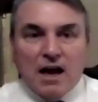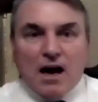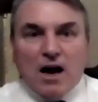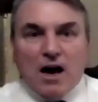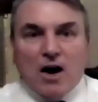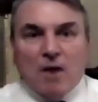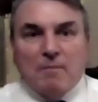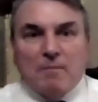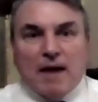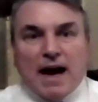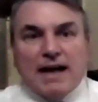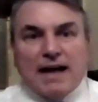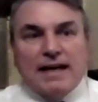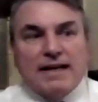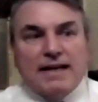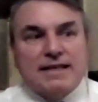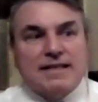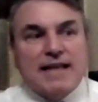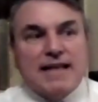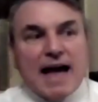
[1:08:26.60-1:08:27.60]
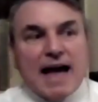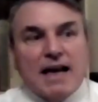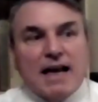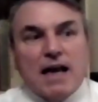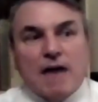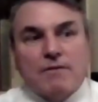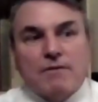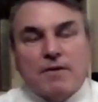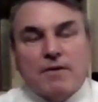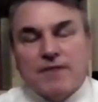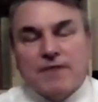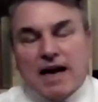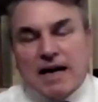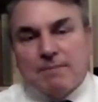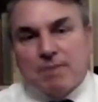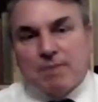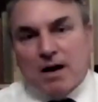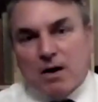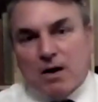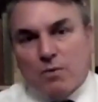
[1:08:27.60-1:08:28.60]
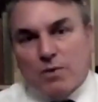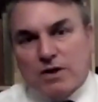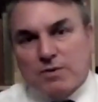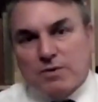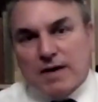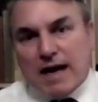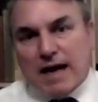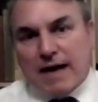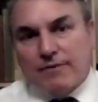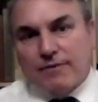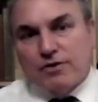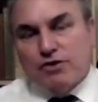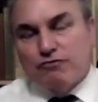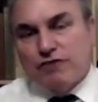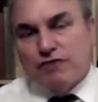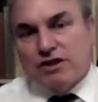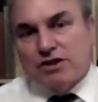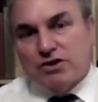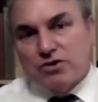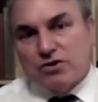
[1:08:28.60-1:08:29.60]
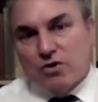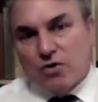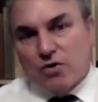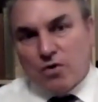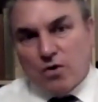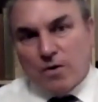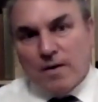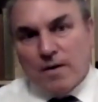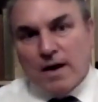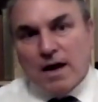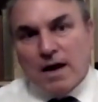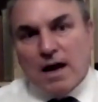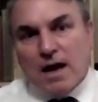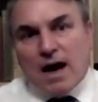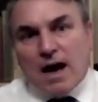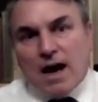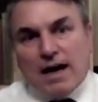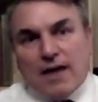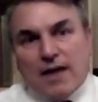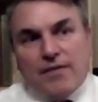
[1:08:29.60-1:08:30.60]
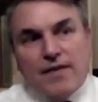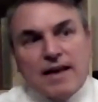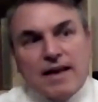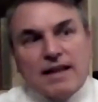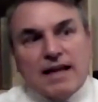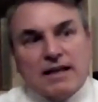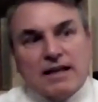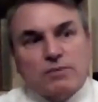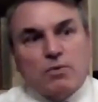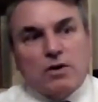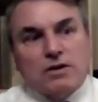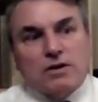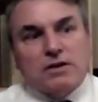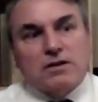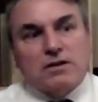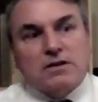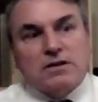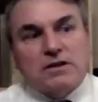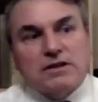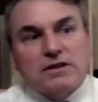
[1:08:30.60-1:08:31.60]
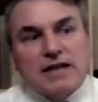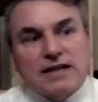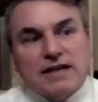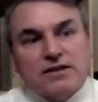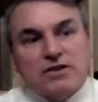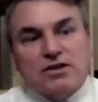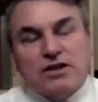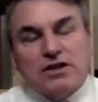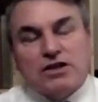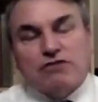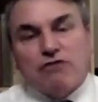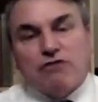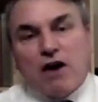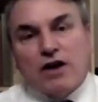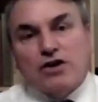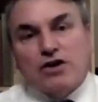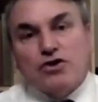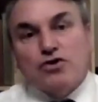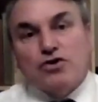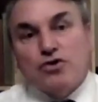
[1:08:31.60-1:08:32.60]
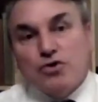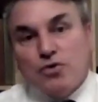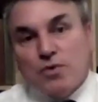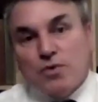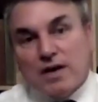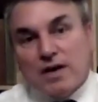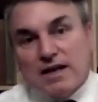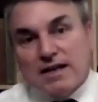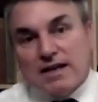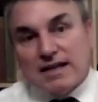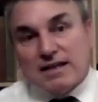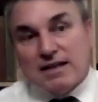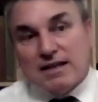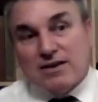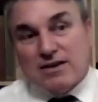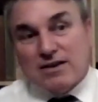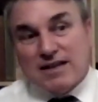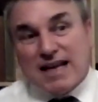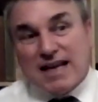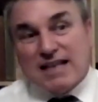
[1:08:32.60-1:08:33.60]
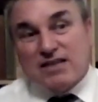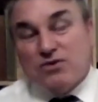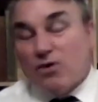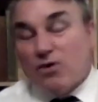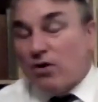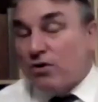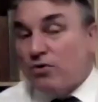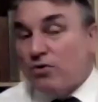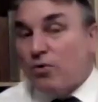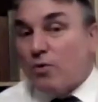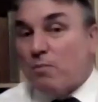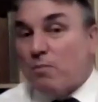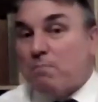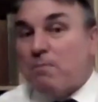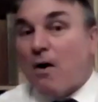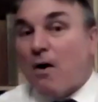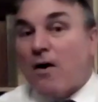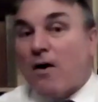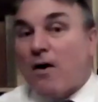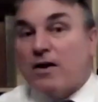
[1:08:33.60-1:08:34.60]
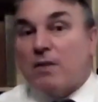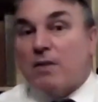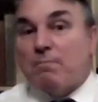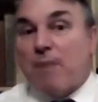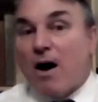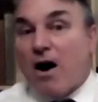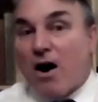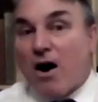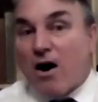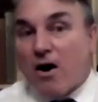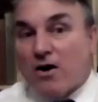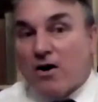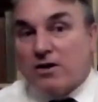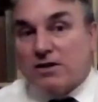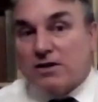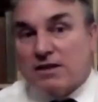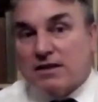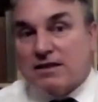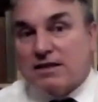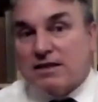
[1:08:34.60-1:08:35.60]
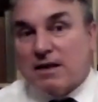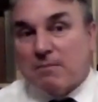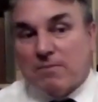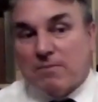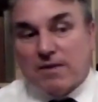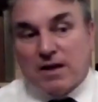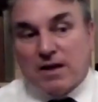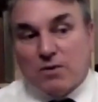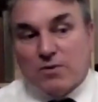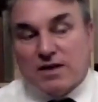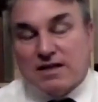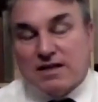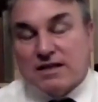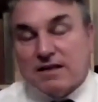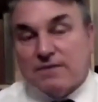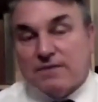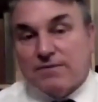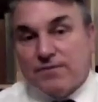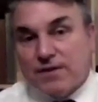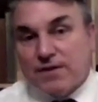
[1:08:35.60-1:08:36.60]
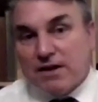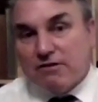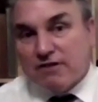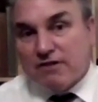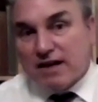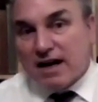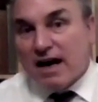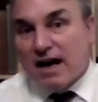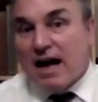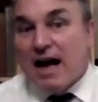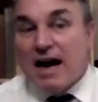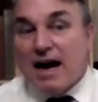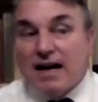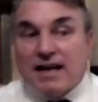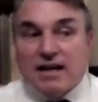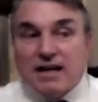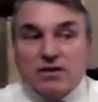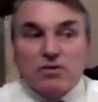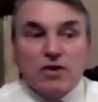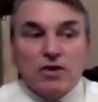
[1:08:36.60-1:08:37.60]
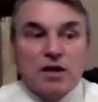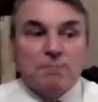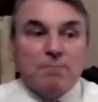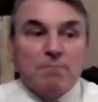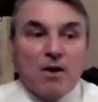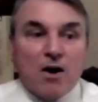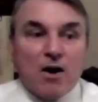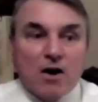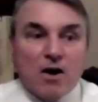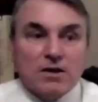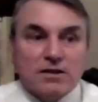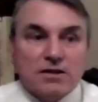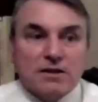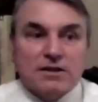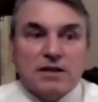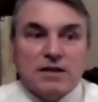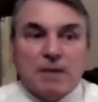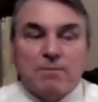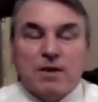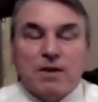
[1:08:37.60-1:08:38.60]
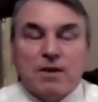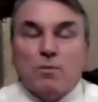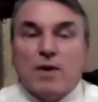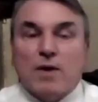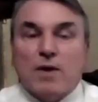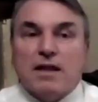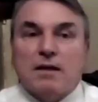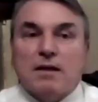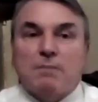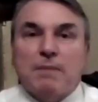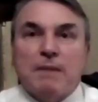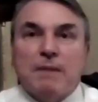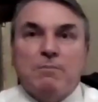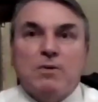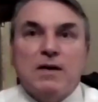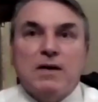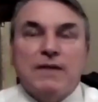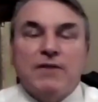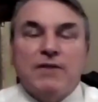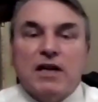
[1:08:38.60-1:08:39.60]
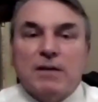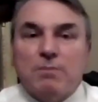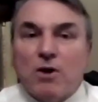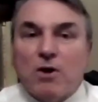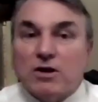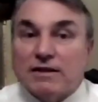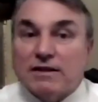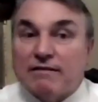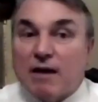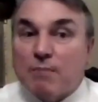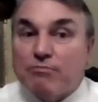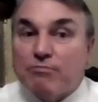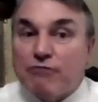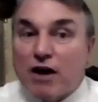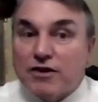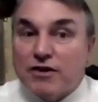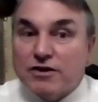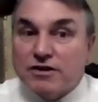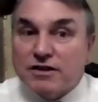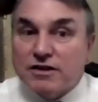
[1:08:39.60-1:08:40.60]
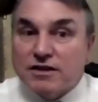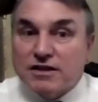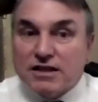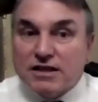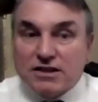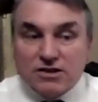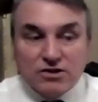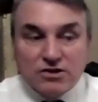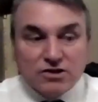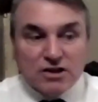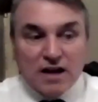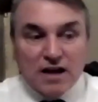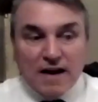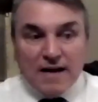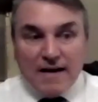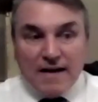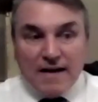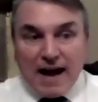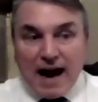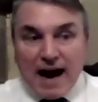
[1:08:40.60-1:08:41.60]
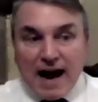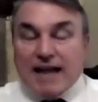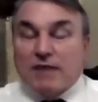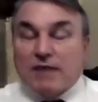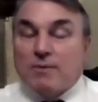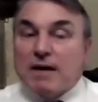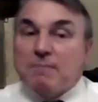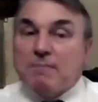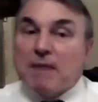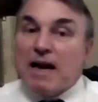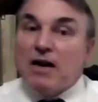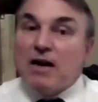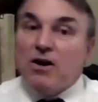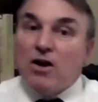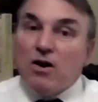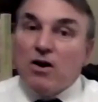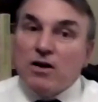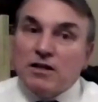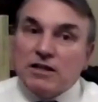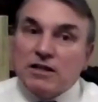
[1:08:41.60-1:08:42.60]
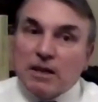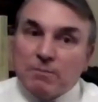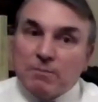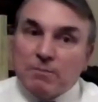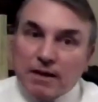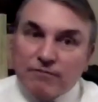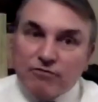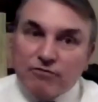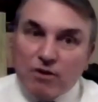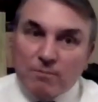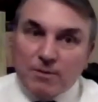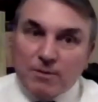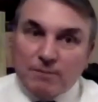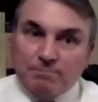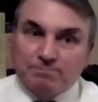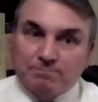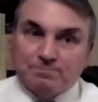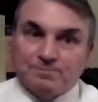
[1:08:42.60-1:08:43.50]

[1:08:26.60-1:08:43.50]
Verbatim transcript: Um, and it's that love of neighbor which we have to restore. And I think that's what Chesterton is trying to do in this. Look, let's not look on the past as something which is inferior. Let's look at the past as something where the people living in the past are our brothers and sisters, and that we may learn something from them.